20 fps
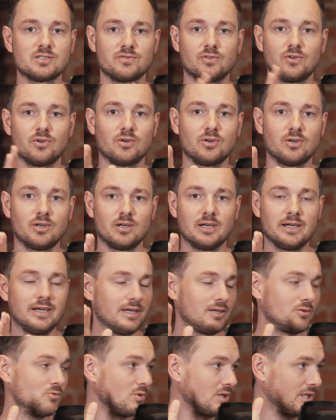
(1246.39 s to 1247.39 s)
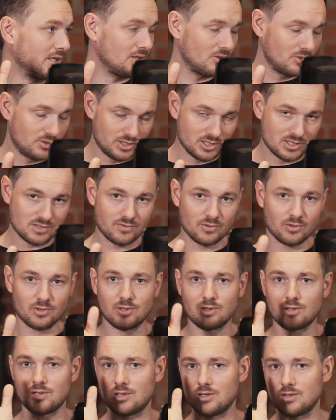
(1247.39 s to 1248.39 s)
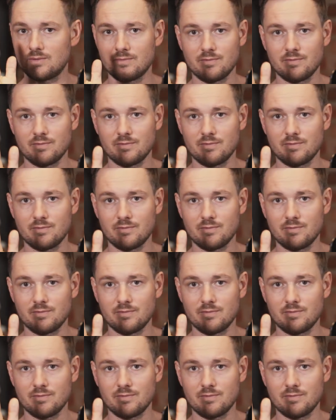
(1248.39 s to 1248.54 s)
for